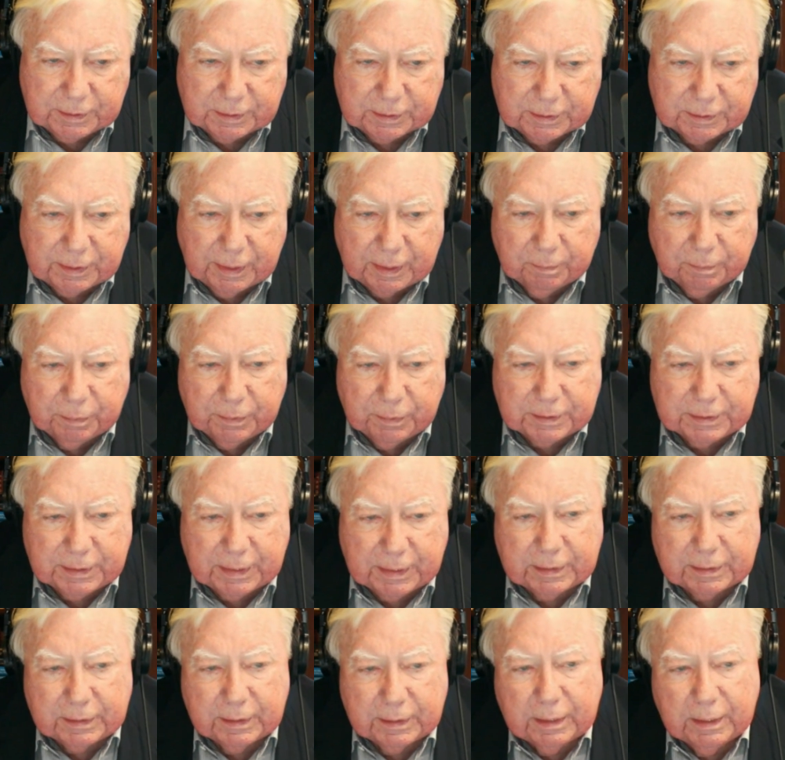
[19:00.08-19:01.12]
they
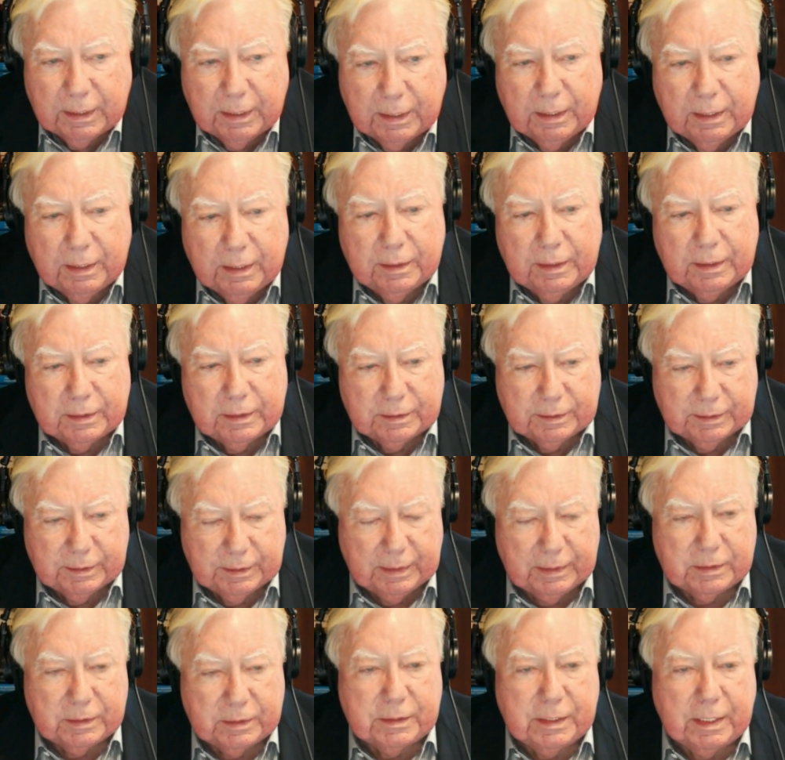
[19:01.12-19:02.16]
present.
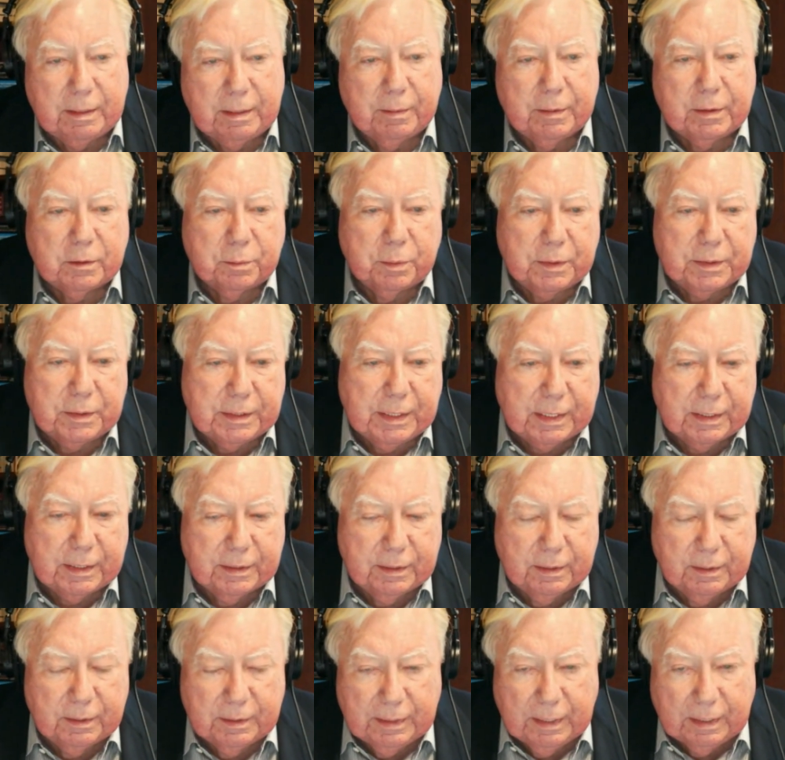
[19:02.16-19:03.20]
These demons present
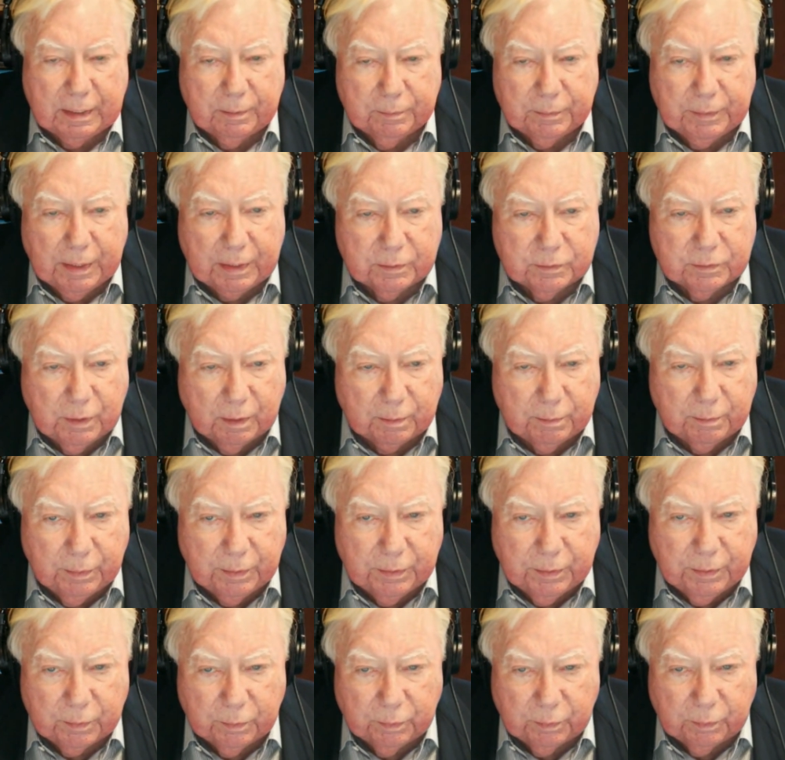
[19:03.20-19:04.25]
Donald Trump with,
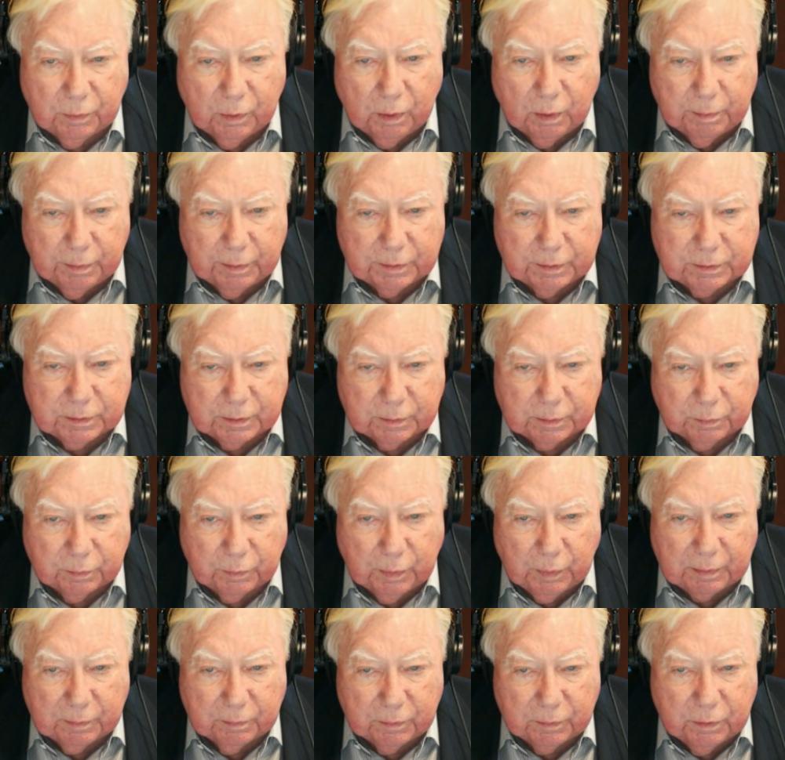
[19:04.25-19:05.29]
the globalists, the
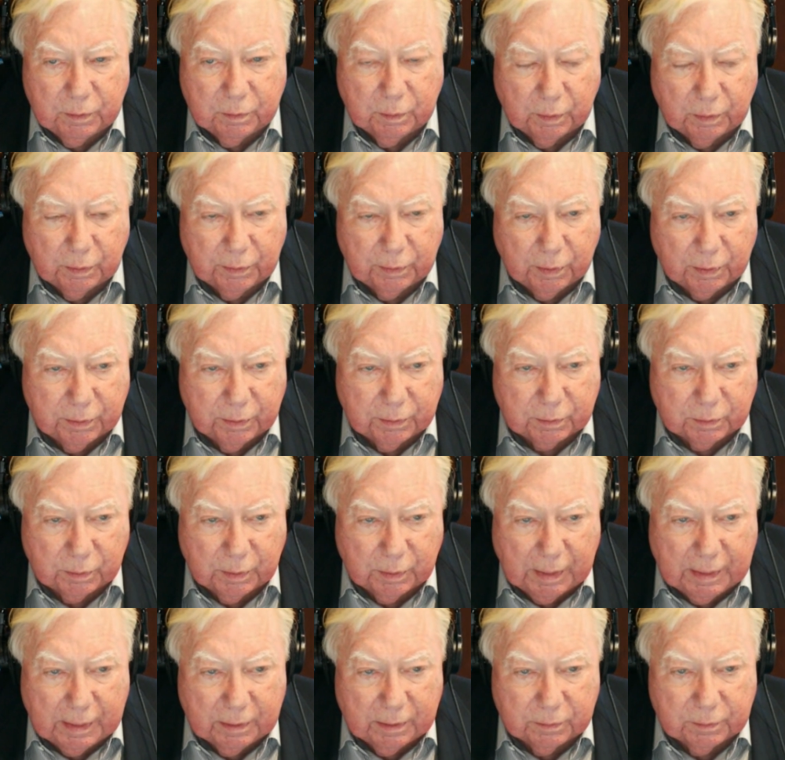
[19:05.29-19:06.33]
one new world order
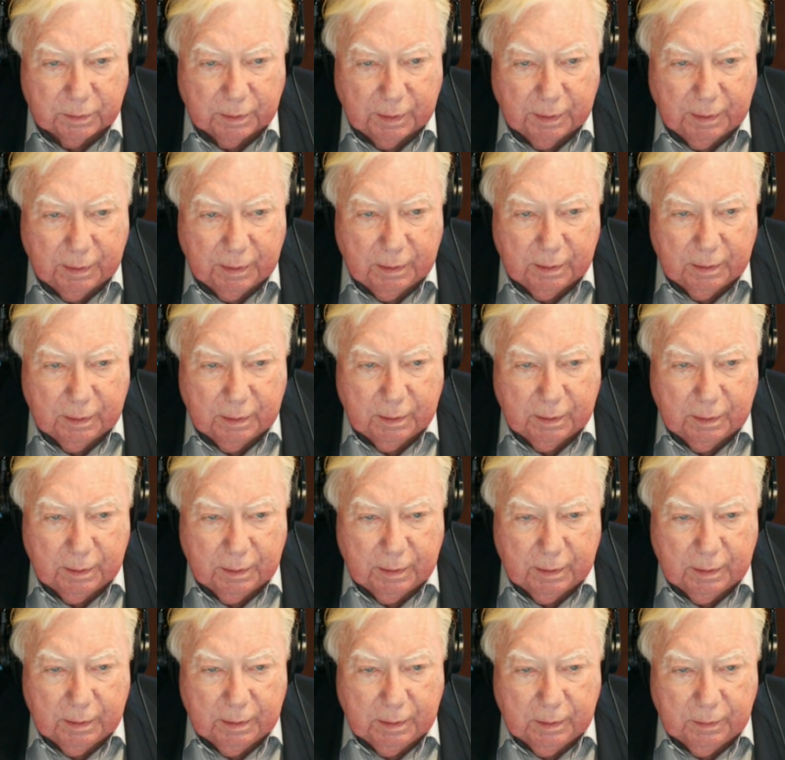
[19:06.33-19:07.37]
crowd.
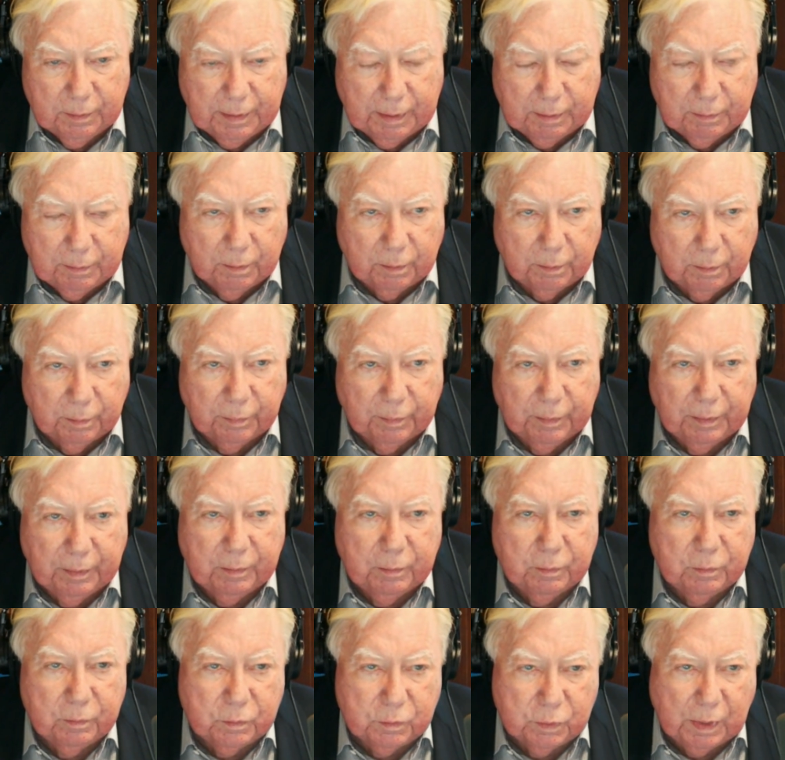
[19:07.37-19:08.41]
They will
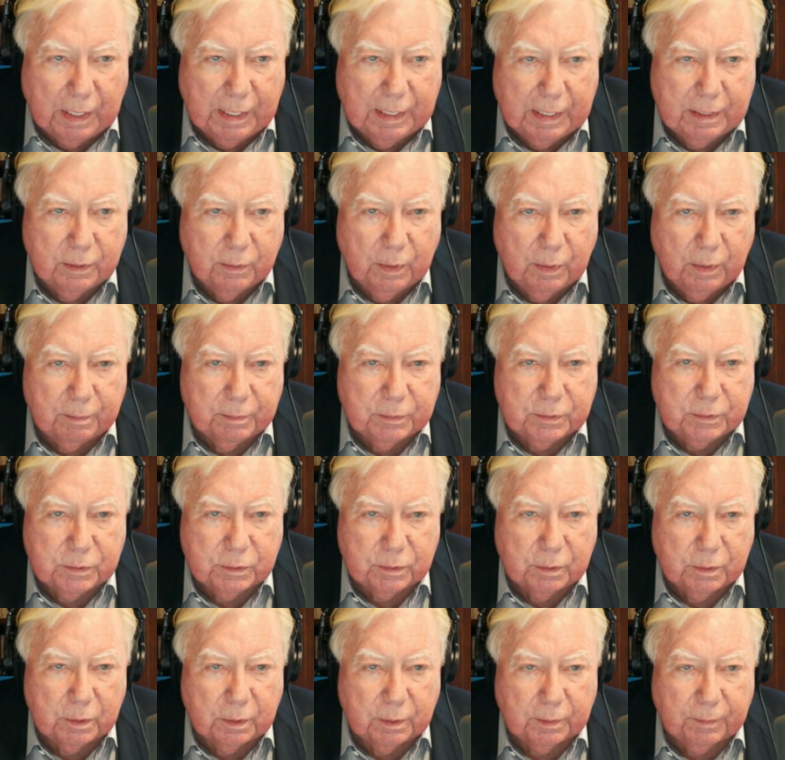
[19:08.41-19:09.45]
try to, I'm
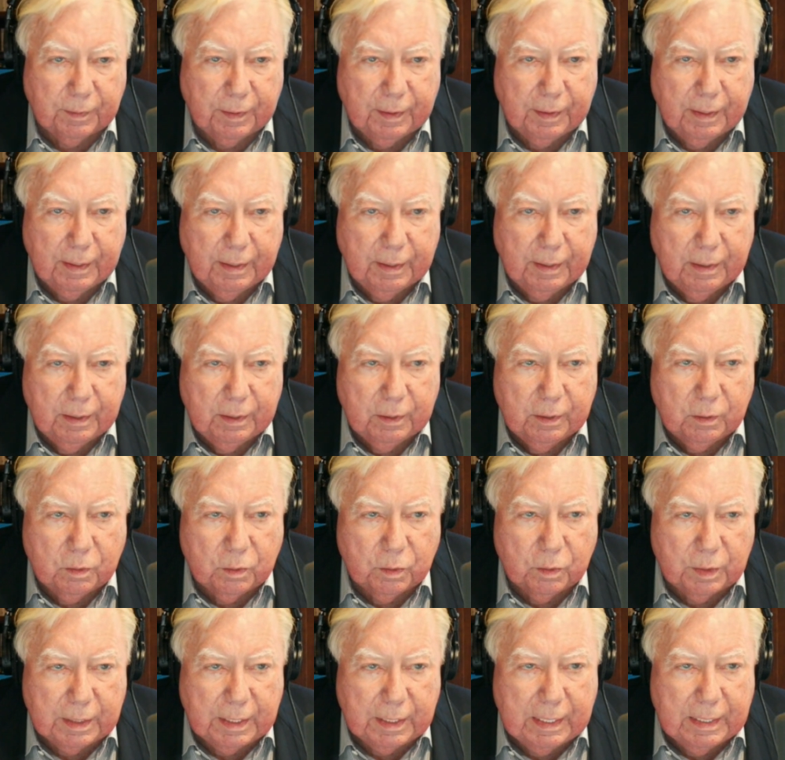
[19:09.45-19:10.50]
sure,
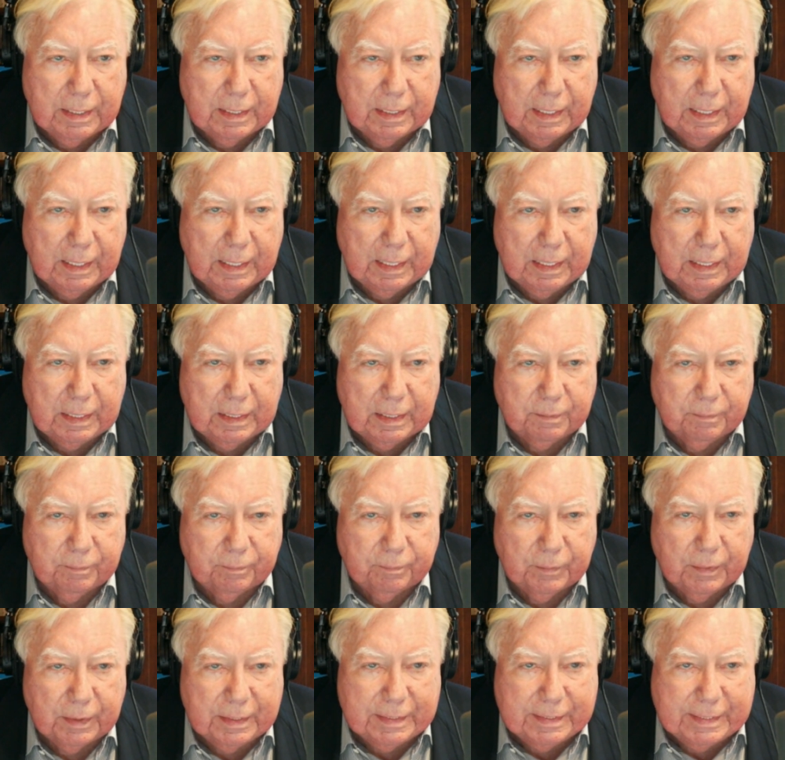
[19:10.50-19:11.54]
create a
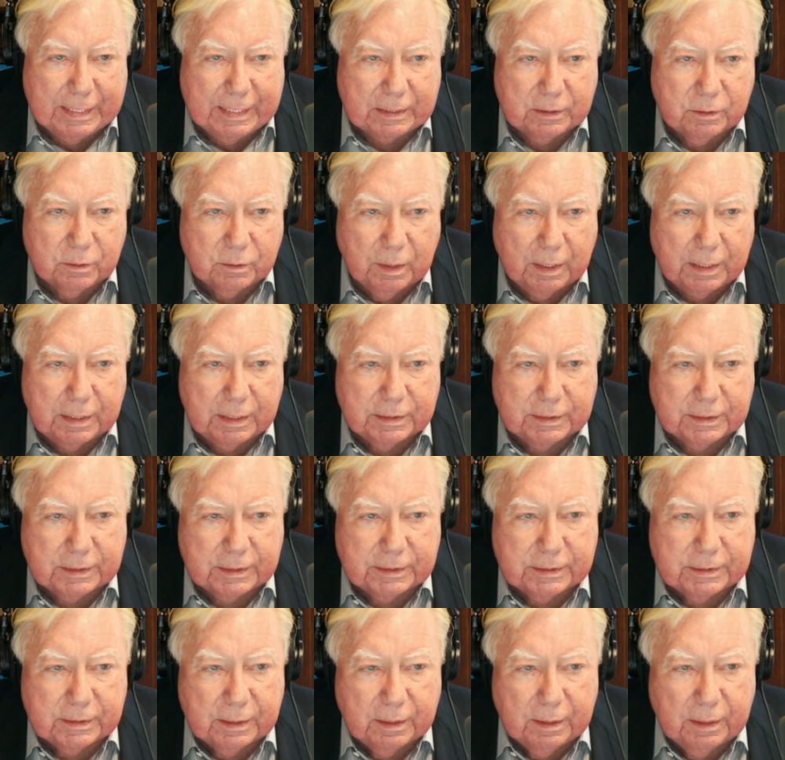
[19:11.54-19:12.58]
debt
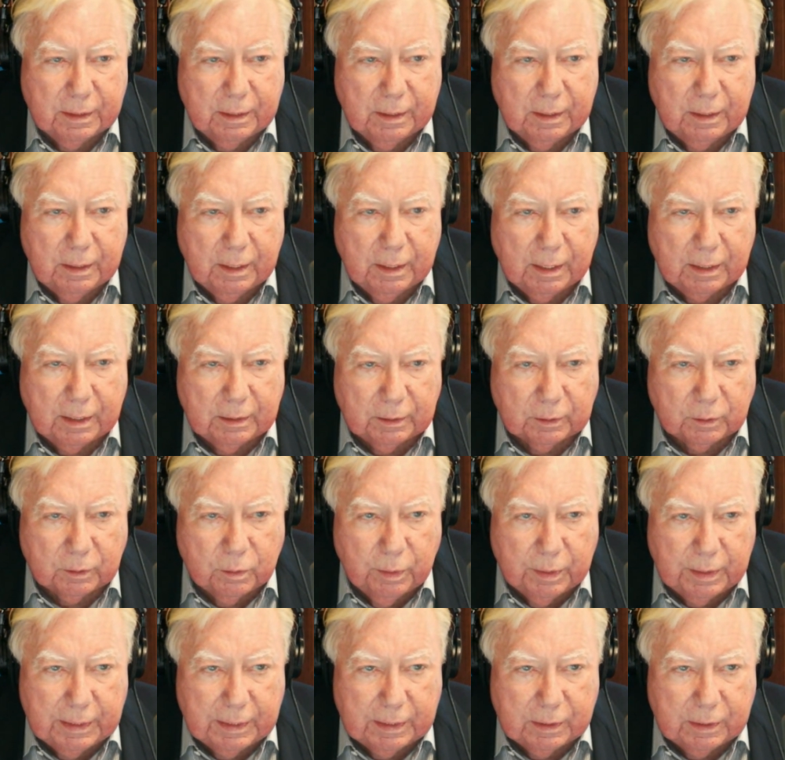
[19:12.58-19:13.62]
crisis and a
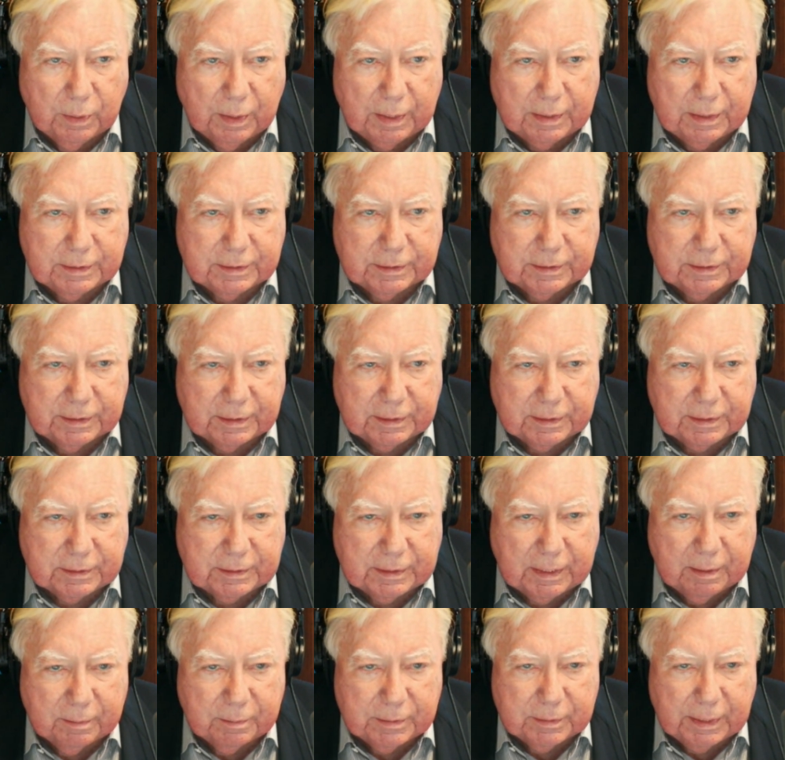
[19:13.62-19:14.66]
liquidity crisis at the
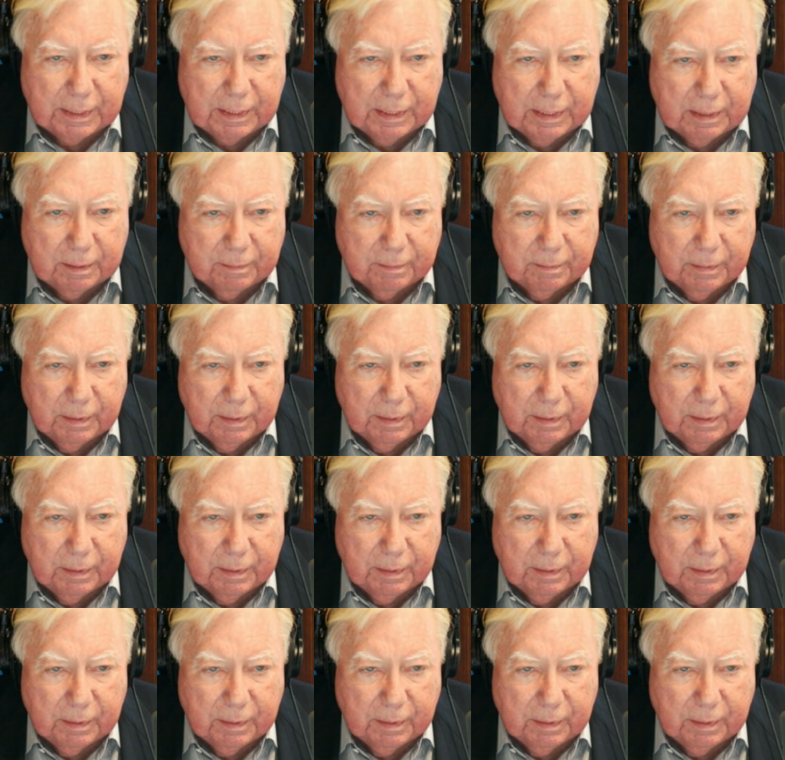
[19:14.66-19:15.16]
same time.